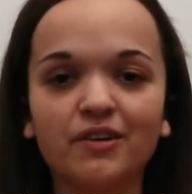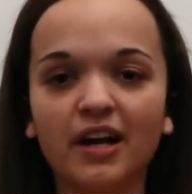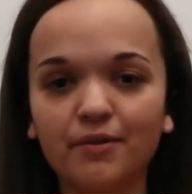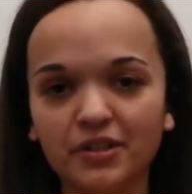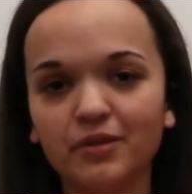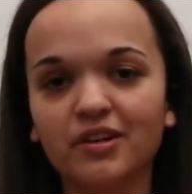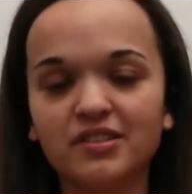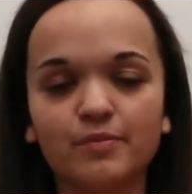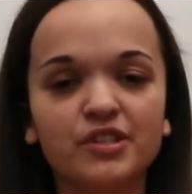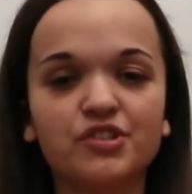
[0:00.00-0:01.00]
I really wanted
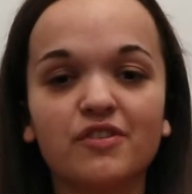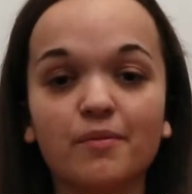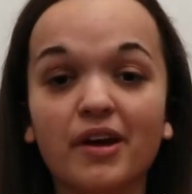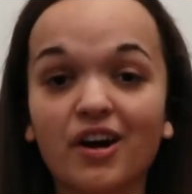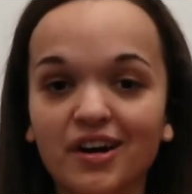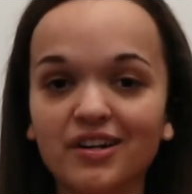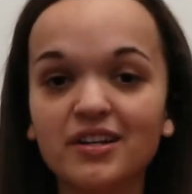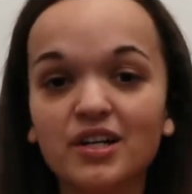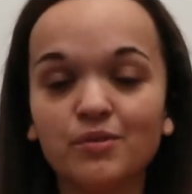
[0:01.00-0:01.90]
to make sure that my heart